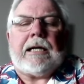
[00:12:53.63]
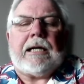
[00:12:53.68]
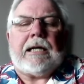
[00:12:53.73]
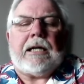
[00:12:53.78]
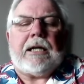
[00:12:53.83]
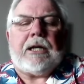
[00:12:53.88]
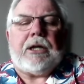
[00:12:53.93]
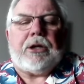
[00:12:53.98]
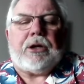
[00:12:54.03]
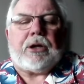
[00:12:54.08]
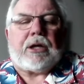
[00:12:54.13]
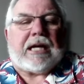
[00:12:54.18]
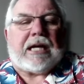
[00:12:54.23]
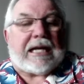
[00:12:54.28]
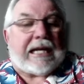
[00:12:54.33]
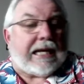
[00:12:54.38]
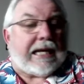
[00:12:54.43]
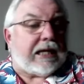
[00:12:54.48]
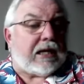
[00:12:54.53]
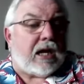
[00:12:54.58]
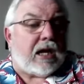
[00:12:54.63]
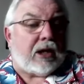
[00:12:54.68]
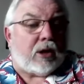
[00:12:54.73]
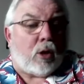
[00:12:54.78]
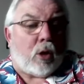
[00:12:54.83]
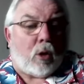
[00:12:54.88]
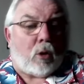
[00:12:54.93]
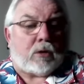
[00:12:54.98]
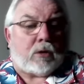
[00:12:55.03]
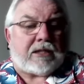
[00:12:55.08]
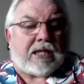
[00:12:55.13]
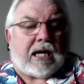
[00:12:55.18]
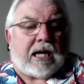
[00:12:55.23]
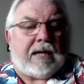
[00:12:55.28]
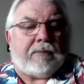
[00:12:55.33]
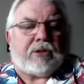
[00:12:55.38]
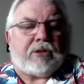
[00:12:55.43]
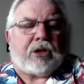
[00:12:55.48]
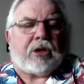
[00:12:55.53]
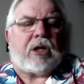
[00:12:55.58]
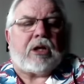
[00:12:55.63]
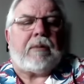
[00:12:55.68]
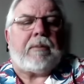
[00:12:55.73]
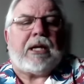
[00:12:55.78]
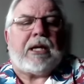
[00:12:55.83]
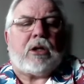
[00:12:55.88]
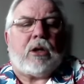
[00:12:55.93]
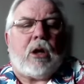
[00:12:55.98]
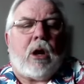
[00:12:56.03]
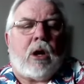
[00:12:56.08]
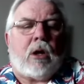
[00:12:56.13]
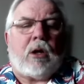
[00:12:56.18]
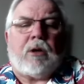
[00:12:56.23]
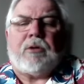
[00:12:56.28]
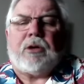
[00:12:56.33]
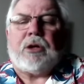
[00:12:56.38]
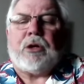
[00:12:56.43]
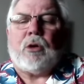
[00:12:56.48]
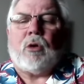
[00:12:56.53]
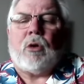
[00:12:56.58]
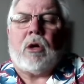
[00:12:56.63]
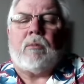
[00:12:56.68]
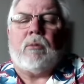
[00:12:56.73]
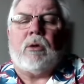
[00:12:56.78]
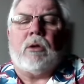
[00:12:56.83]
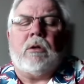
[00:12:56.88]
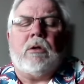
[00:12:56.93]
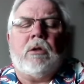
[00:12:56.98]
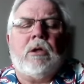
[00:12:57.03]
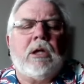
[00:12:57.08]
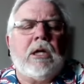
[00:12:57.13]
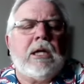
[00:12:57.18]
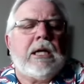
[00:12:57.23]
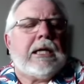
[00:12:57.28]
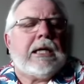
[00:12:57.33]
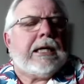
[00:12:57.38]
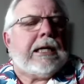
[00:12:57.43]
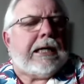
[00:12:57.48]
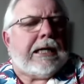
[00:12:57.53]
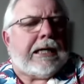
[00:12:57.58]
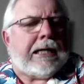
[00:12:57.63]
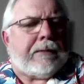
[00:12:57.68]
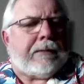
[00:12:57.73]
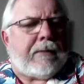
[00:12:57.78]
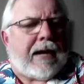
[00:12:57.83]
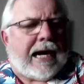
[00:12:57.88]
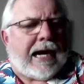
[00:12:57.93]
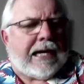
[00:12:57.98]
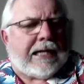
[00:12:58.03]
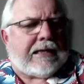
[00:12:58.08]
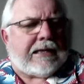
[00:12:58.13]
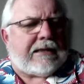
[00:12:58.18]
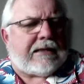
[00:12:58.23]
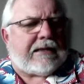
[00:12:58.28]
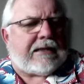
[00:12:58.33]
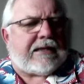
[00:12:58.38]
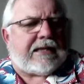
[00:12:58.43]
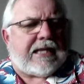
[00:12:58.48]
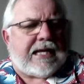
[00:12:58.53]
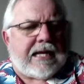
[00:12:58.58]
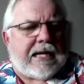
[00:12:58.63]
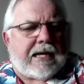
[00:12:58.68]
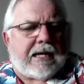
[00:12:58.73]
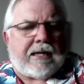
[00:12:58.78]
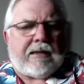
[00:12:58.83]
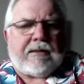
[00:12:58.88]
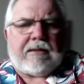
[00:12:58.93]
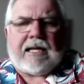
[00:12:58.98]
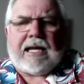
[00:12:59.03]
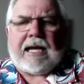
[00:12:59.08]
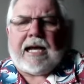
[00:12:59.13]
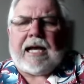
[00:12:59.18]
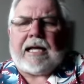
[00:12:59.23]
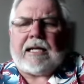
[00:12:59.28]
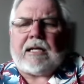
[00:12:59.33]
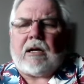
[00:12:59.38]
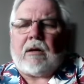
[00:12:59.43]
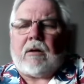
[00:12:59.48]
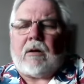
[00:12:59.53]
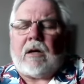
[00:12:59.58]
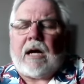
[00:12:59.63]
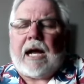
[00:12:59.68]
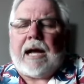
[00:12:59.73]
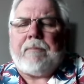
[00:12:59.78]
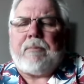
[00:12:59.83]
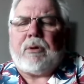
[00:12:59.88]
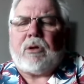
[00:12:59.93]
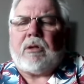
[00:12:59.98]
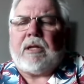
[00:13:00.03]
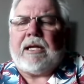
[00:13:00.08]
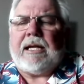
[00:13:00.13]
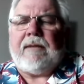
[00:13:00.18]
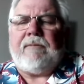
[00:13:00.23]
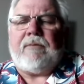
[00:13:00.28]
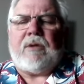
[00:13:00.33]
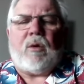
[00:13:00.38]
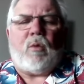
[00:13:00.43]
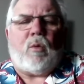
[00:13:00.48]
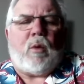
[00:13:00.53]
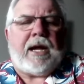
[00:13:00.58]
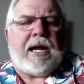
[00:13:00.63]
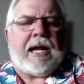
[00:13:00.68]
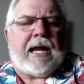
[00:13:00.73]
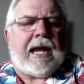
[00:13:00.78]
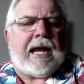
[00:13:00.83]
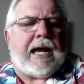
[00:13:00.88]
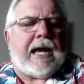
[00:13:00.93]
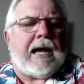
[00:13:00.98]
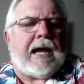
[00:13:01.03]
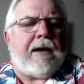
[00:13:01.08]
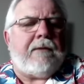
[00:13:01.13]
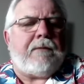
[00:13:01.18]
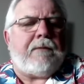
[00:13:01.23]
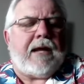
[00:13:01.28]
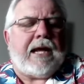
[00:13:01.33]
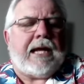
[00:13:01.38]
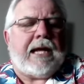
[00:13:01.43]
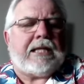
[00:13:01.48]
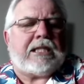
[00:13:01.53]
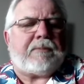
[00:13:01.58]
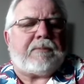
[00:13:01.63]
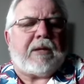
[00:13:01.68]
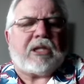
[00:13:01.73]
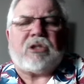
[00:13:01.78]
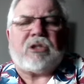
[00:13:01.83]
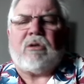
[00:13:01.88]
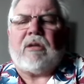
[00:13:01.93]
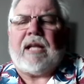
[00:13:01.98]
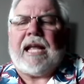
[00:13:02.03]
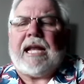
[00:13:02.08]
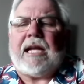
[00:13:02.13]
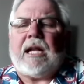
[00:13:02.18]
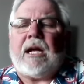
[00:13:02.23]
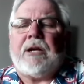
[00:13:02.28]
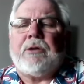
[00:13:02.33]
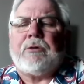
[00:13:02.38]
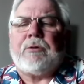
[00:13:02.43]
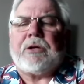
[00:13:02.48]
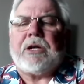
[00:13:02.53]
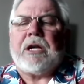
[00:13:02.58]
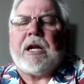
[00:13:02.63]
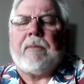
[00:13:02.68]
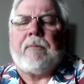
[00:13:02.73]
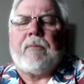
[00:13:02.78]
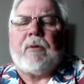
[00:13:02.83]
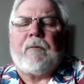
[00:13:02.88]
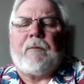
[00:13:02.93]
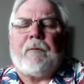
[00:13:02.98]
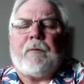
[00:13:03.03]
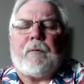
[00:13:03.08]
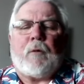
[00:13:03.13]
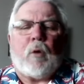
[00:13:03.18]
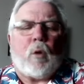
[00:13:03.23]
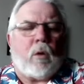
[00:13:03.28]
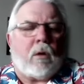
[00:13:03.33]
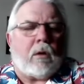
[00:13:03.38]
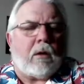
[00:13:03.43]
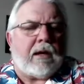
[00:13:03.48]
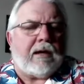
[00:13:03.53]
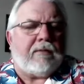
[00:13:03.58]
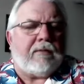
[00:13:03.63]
you're going to get on hold times that are going to be longer than normal. I believe that we have a special 800 number for